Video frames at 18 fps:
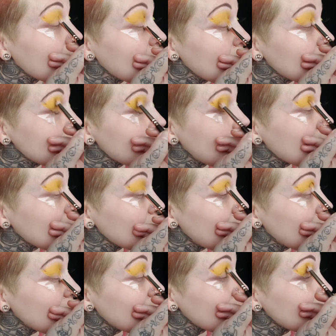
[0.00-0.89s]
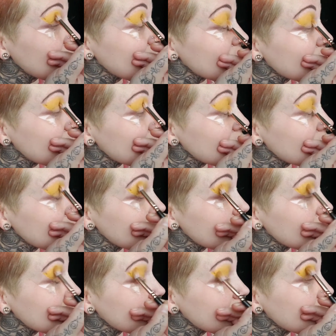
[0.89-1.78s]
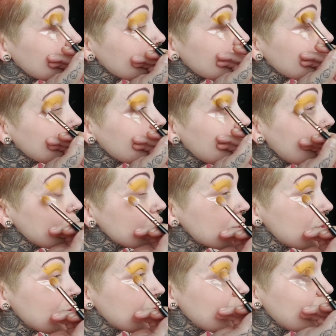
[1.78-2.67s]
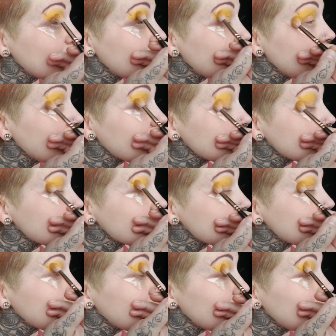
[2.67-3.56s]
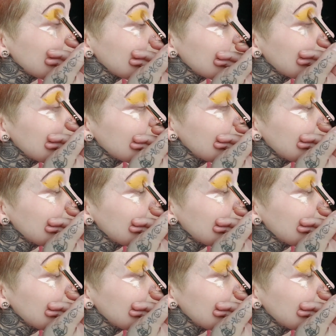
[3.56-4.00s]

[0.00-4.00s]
And don't get me wrong, I love loads of different brands, but